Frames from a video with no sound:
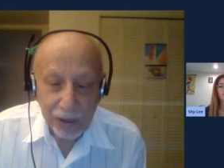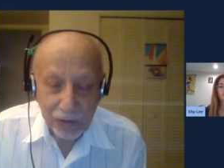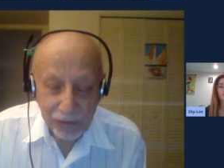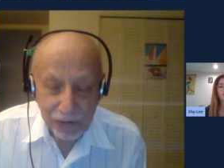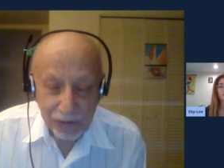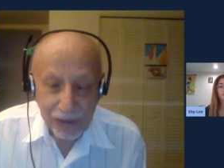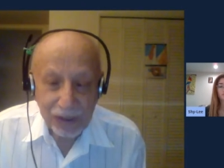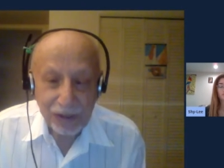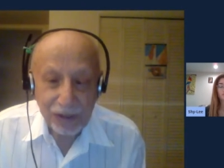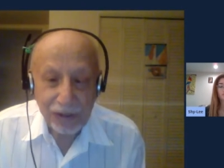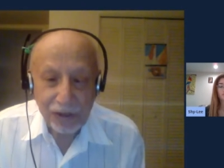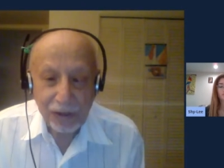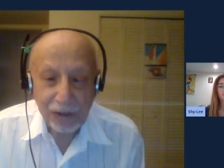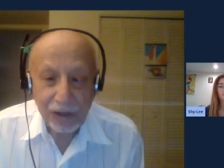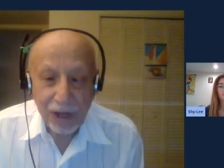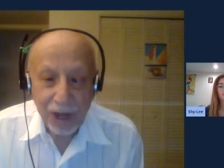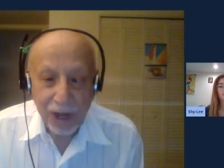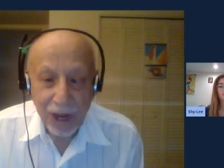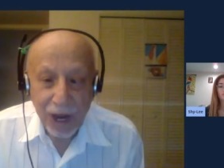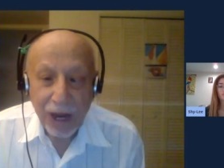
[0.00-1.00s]
with
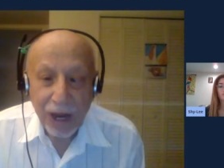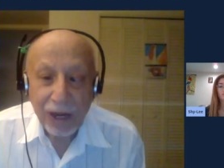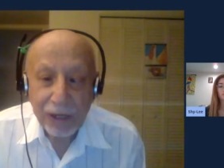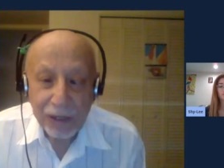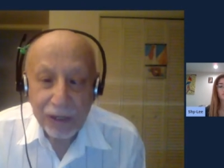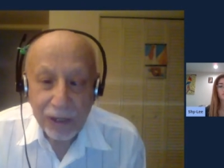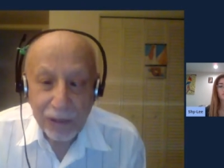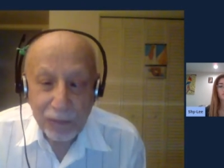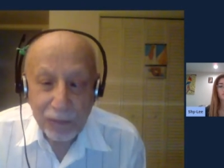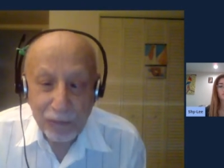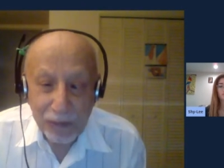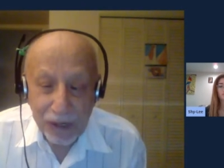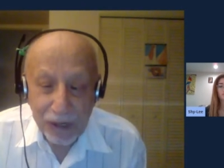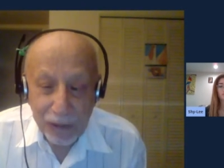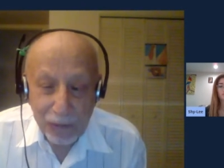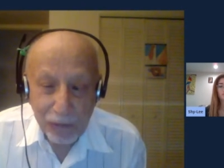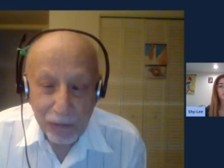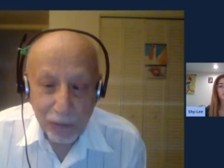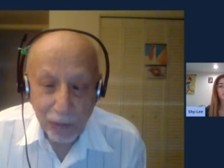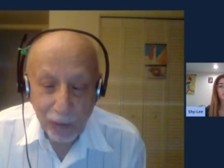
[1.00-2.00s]
80
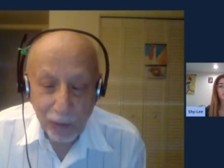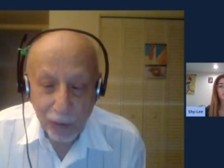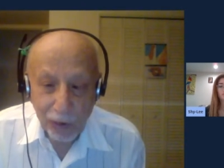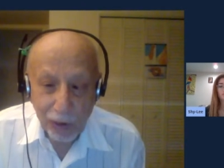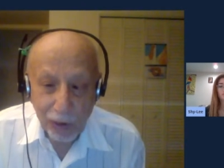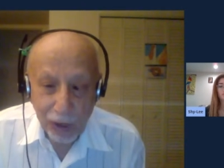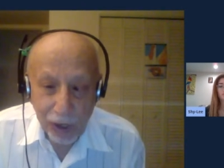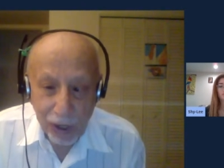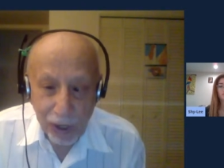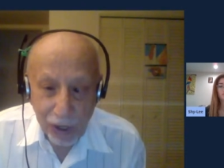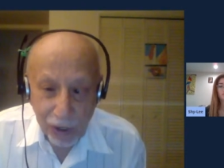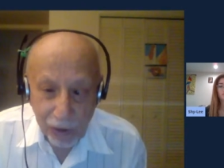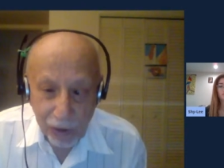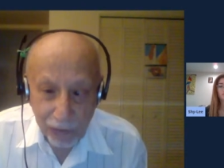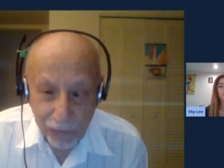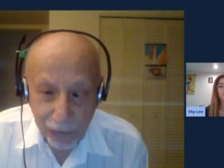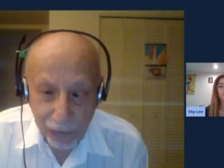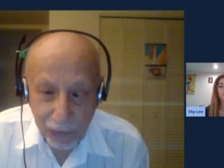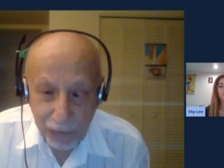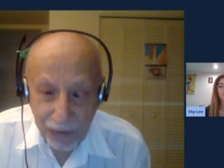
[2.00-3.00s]
people
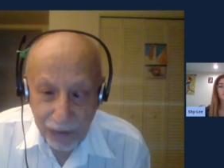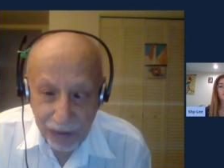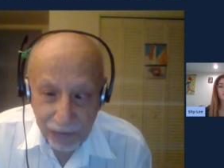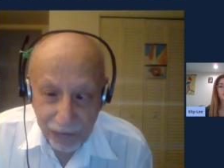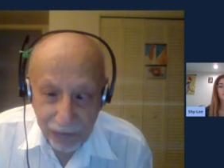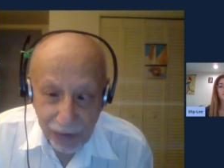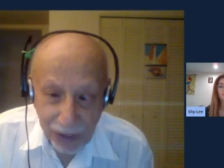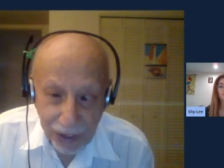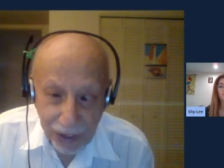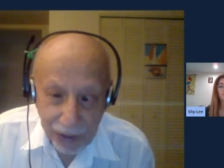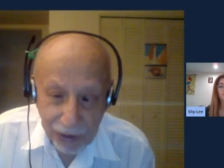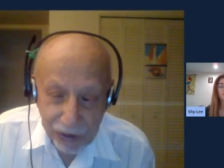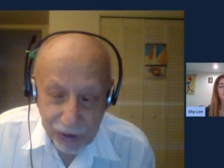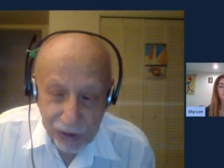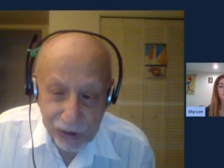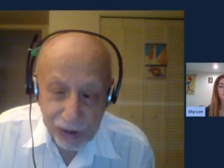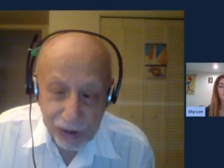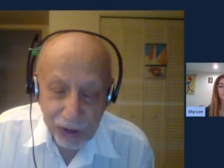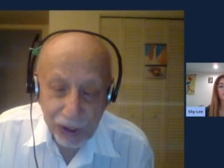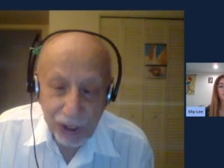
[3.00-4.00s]
from the
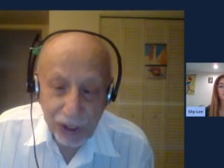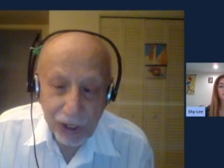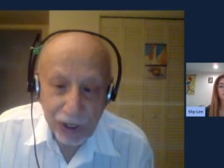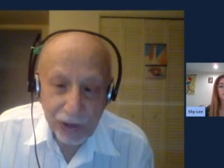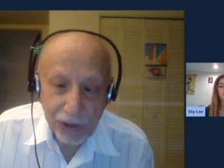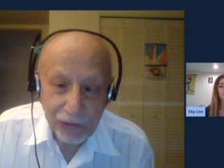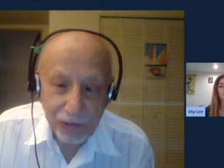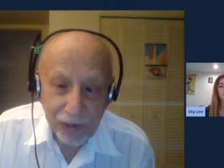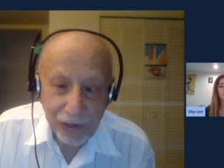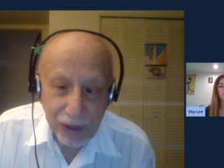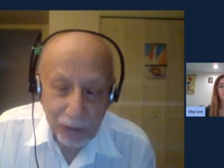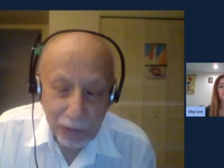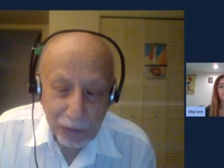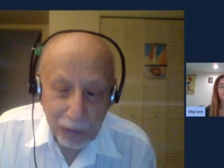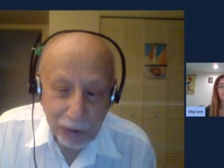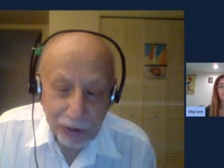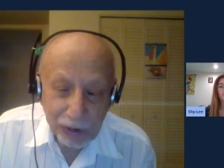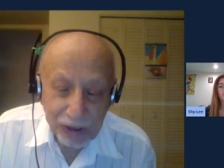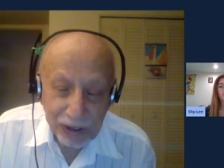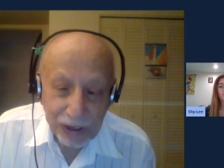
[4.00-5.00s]
village, were
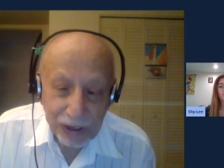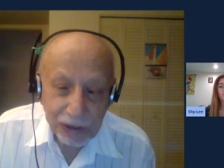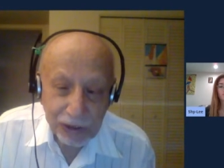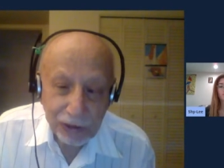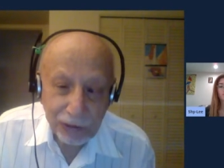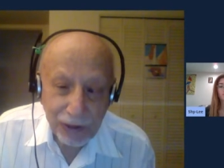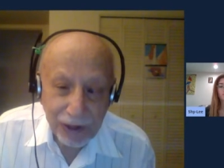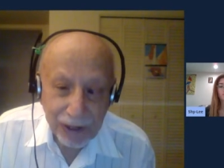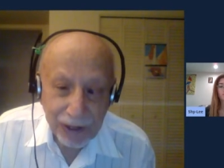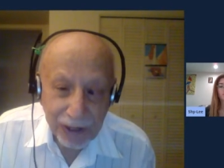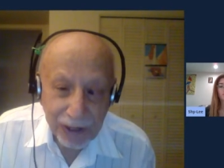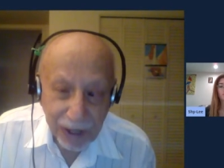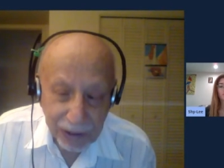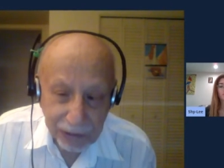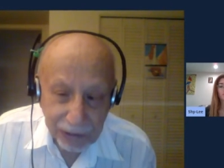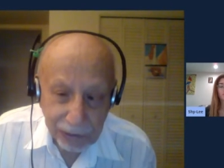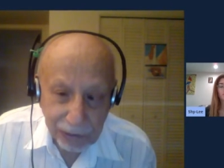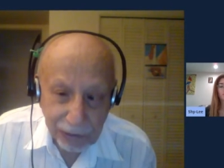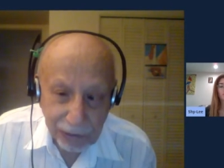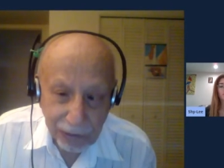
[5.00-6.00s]
put into a
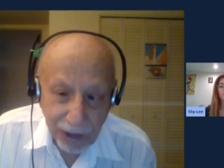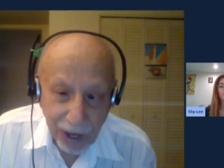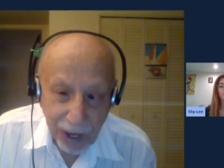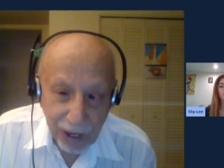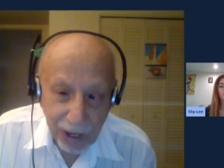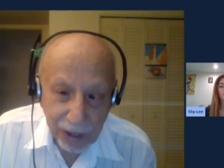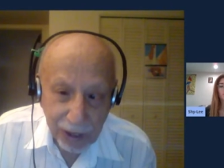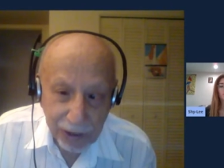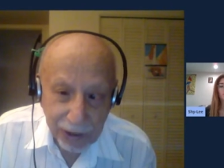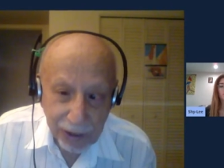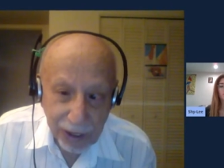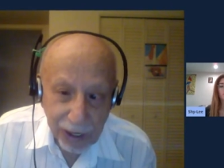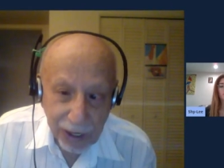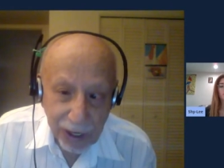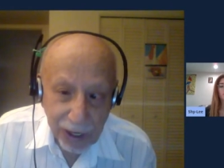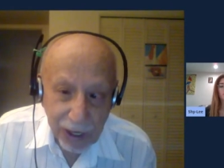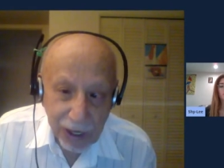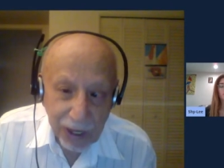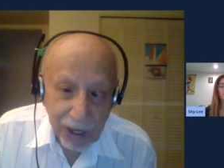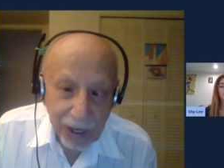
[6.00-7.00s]
cattle car
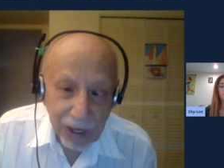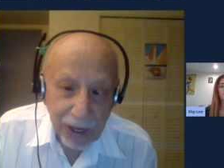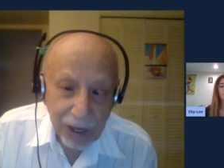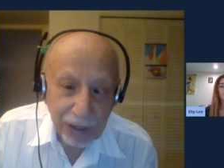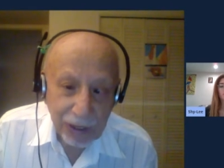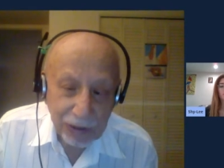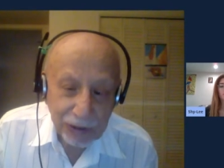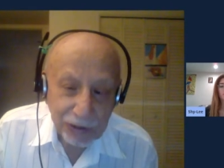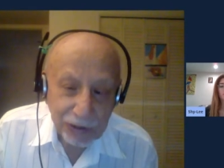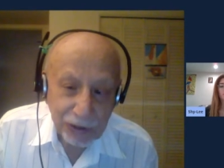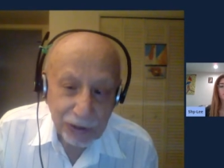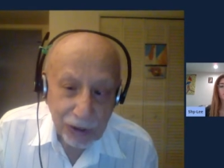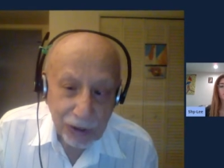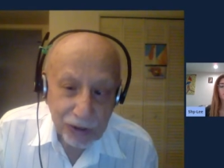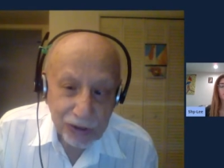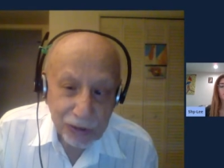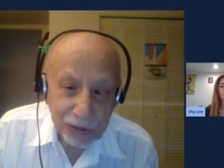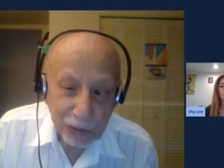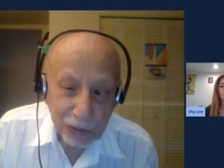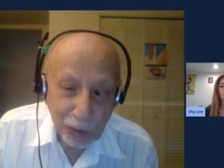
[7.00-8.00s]
and
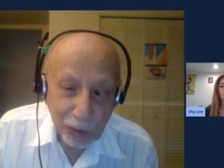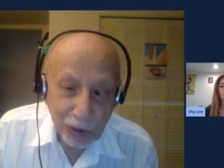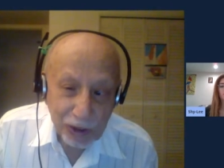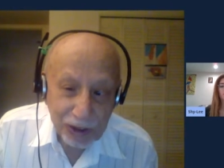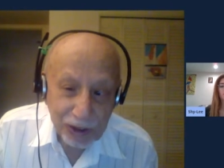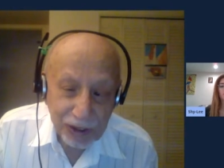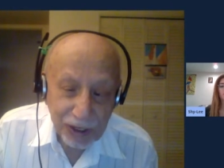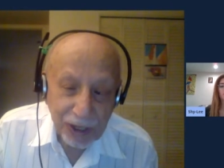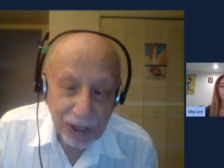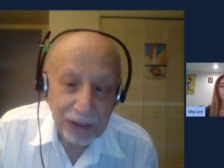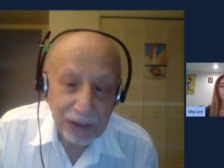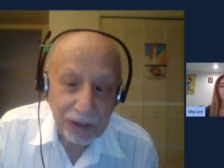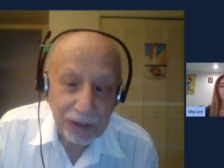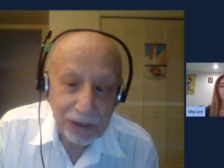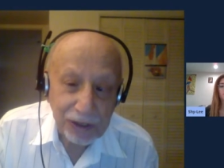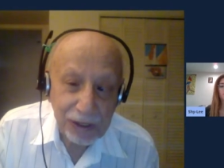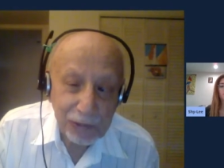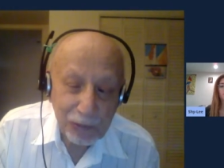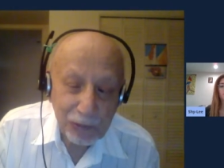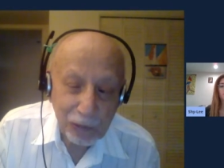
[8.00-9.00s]
transported,
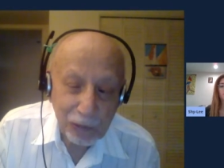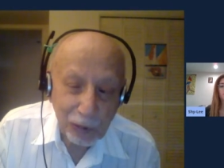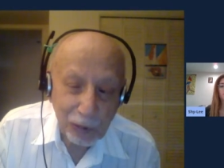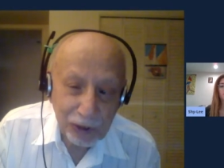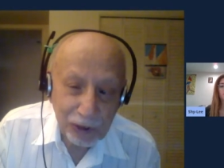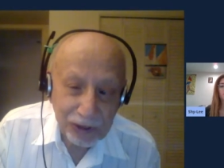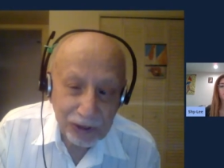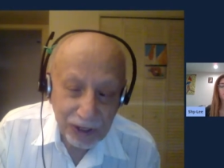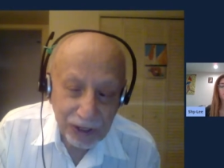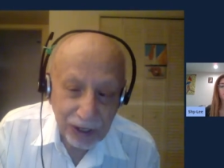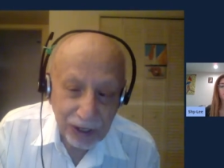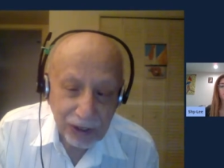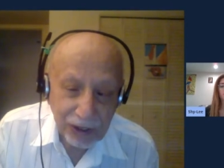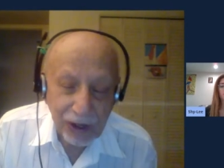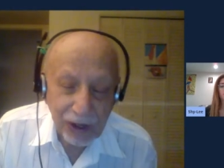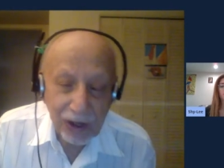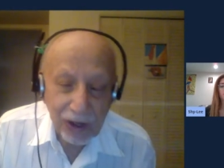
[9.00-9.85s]
deported